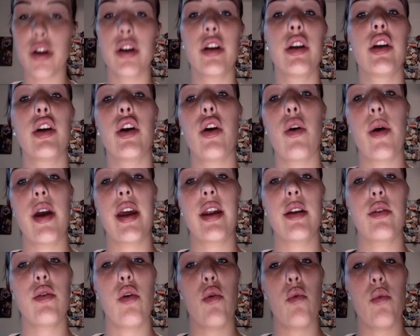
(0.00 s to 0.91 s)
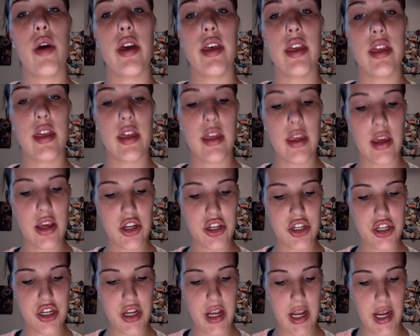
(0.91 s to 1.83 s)
going to go in with the
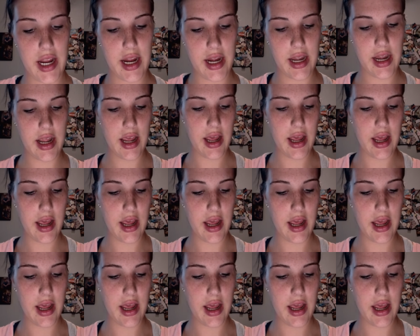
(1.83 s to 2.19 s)
shade